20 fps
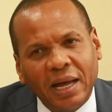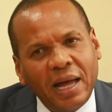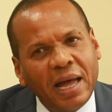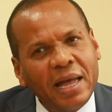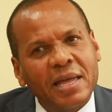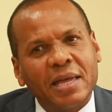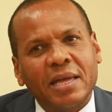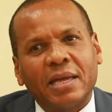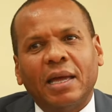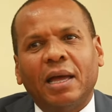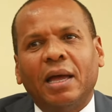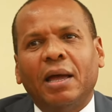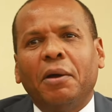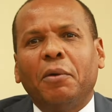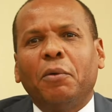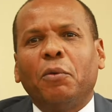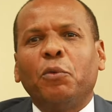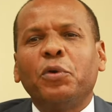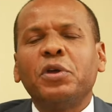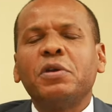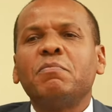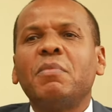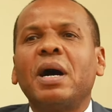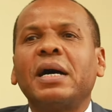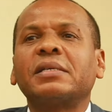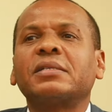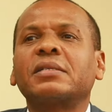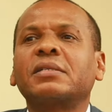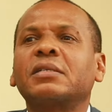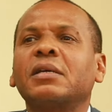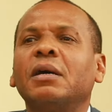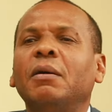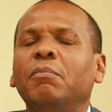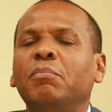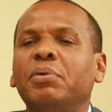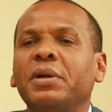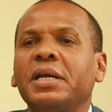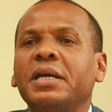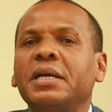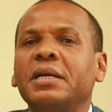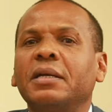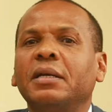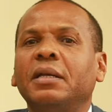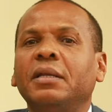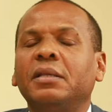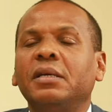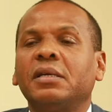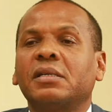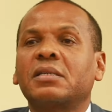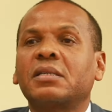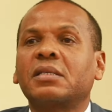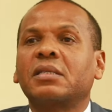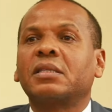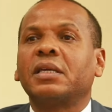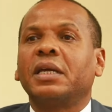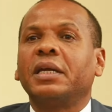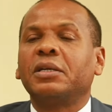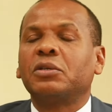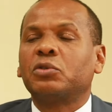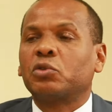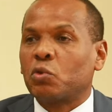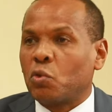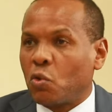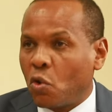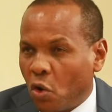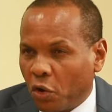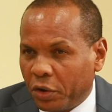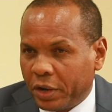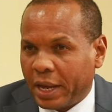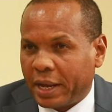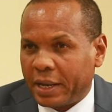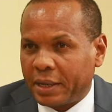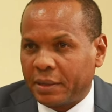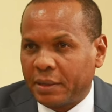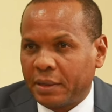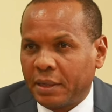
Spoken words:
Ai, we must bring this thing to order.